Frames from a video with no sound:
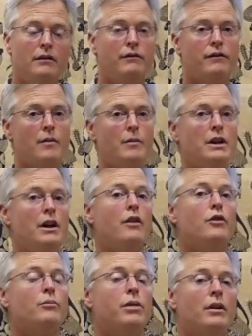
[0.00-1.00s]
from
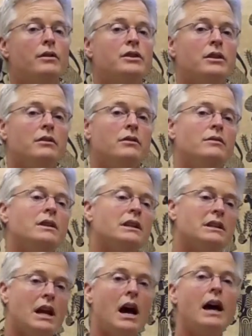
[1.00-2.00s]
another person who
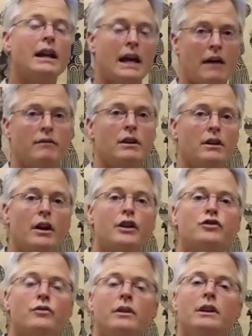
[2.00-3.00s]
does not have the
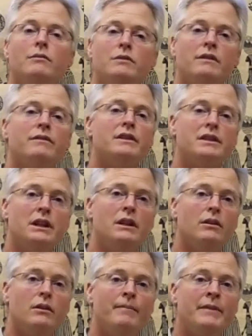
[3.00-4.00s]
Clostridium
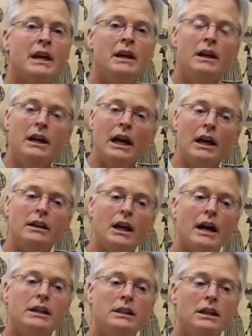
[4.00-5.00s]
difficile. And the
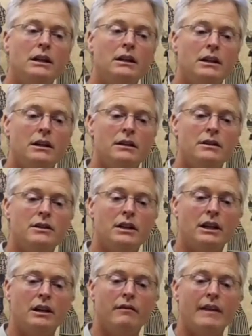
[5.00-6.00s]
idea is to
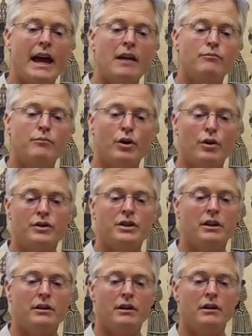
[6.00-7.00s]
give that
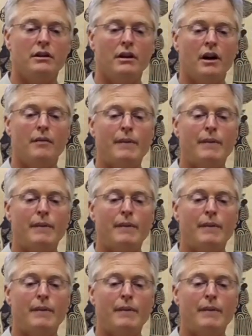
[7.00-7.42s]
person a